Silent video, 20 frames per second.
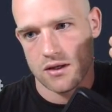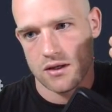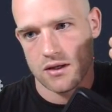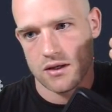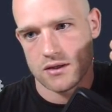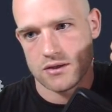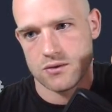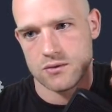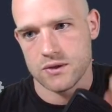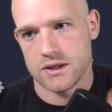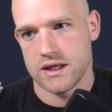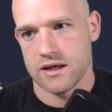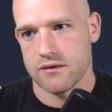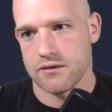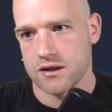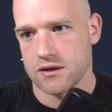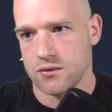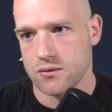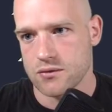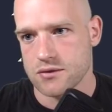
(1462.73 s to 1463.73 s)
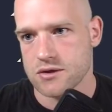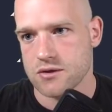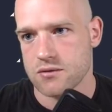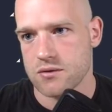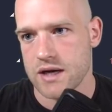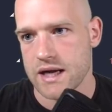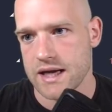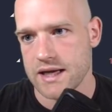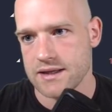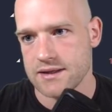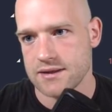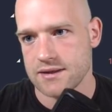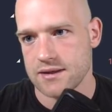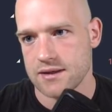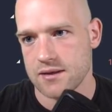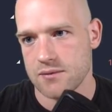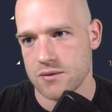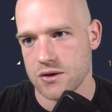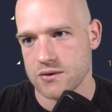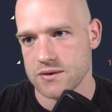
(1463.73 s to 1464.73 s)
So here that looks great,
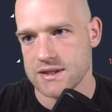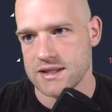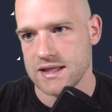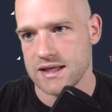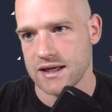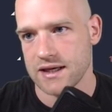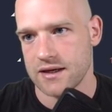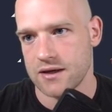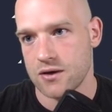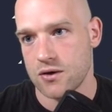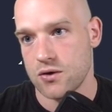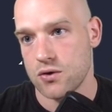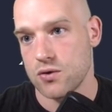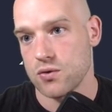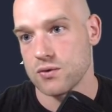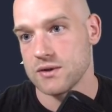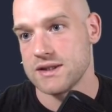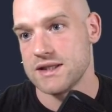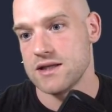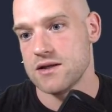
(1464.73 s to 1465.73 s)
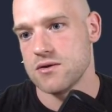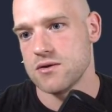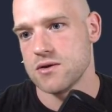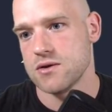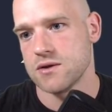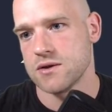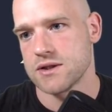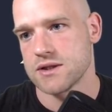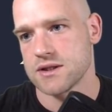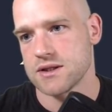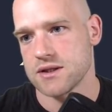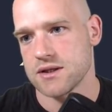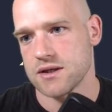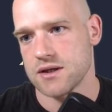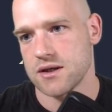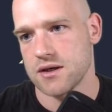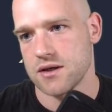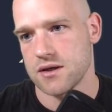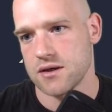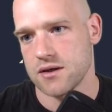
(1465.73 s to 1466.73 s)
but you see here it continues
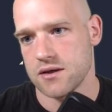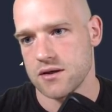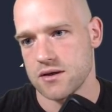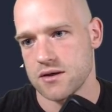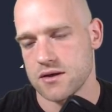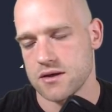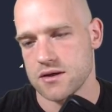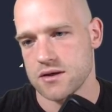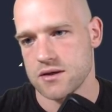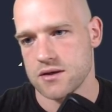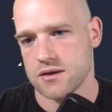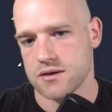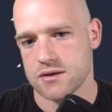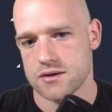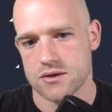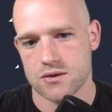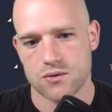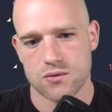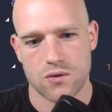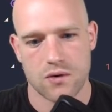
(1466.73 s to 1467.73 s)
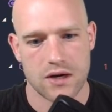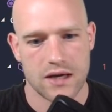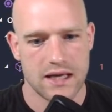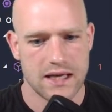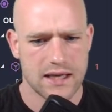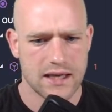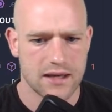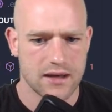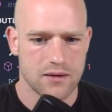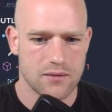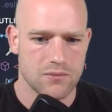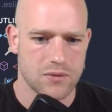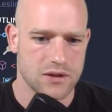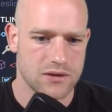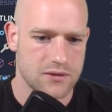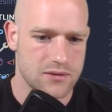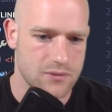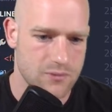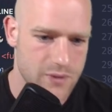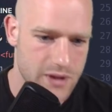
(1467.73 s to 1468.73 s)
scrolling,
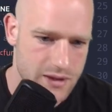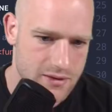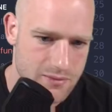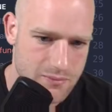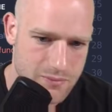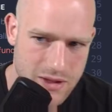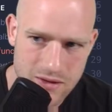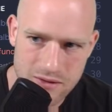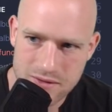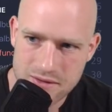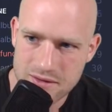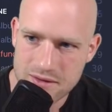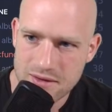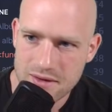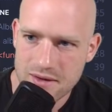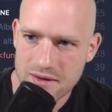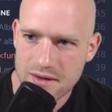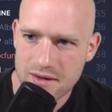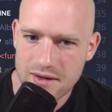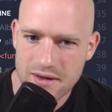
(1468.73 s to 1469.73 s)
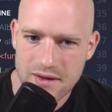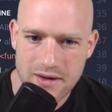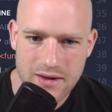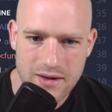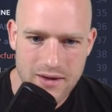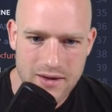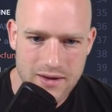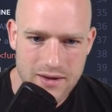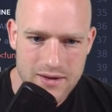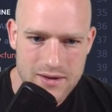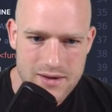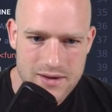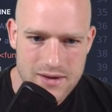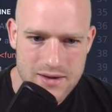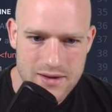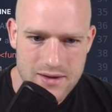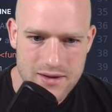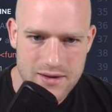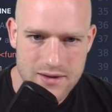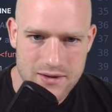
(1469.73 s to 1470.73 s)
but wait a minute.
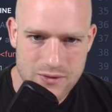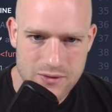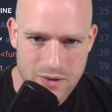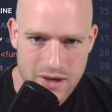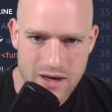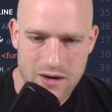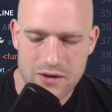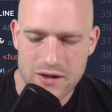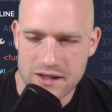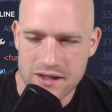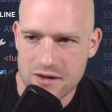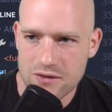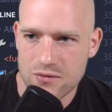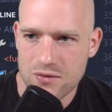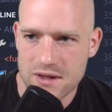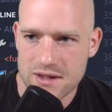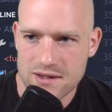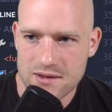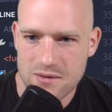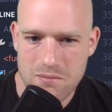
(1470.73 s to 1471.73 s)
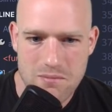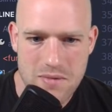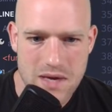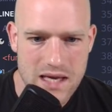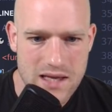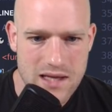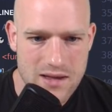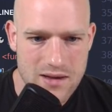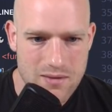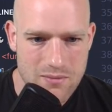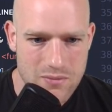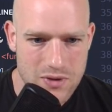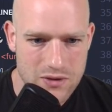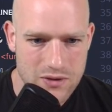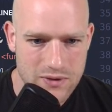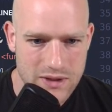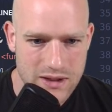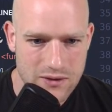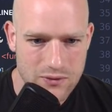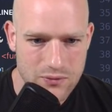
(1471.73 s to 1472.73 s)
So we're gonna need to add some min, but
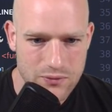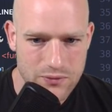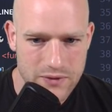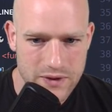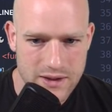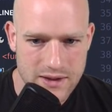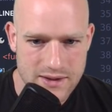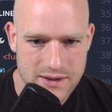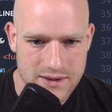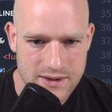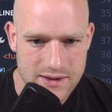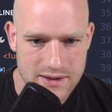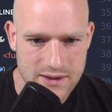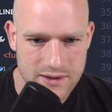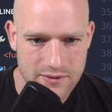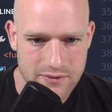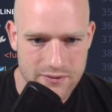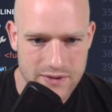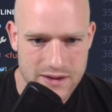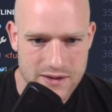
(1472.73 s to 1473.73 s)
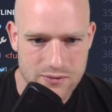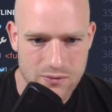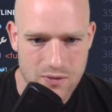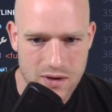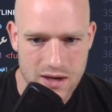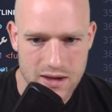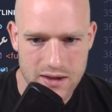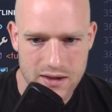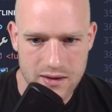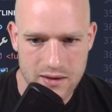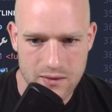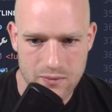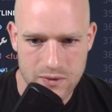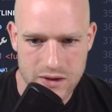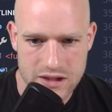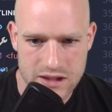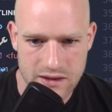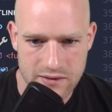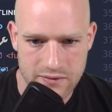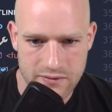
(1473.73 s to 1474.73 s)
we need to fix this one,
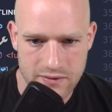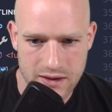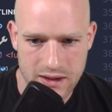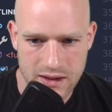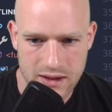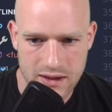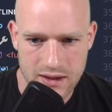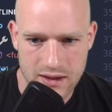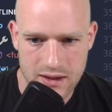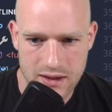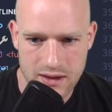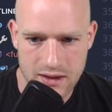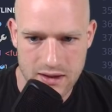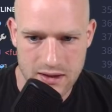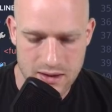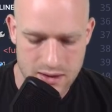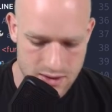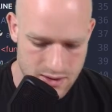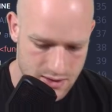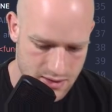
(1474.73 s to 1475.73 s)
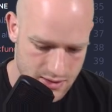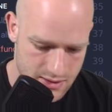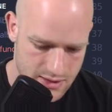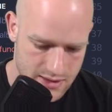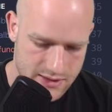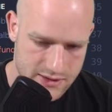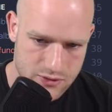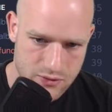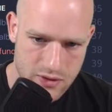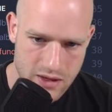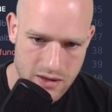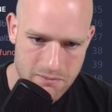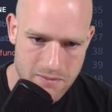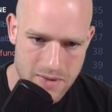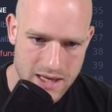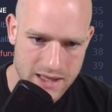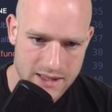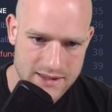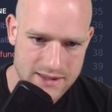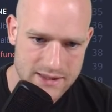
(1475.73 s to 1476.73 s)
which I think, let's try
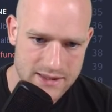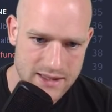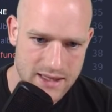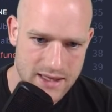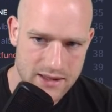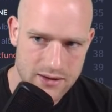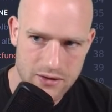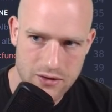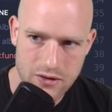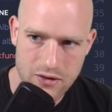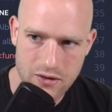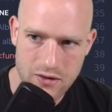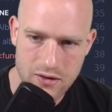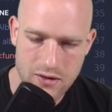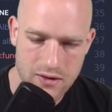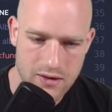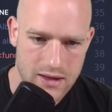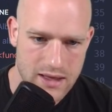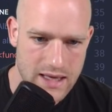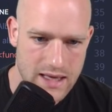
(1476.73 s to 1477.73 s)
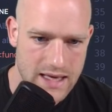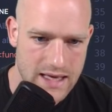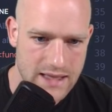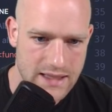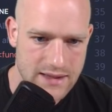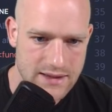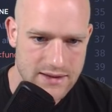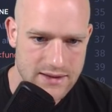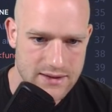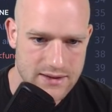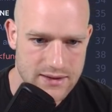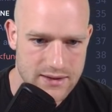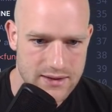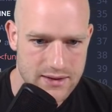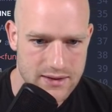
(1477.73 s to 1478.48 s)
max header 8.